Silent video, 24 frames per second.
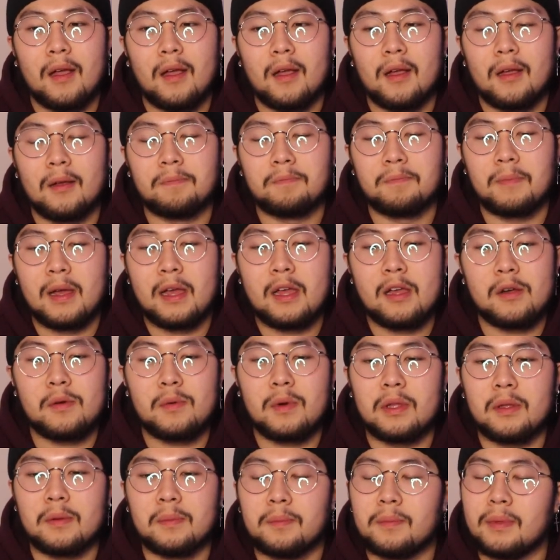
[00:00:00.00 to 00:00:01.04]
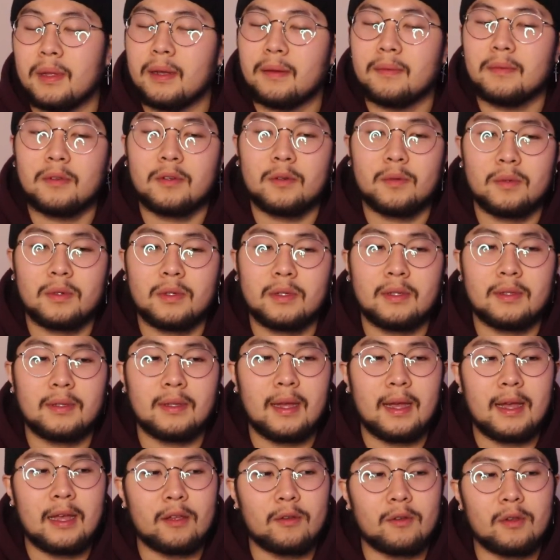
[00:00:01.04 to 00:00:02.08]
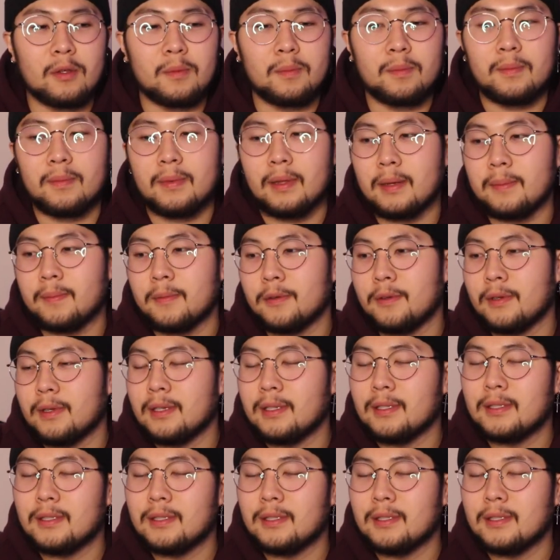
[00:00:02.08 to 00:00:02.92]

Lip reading: I don't want to blame no one. I don't want to blame no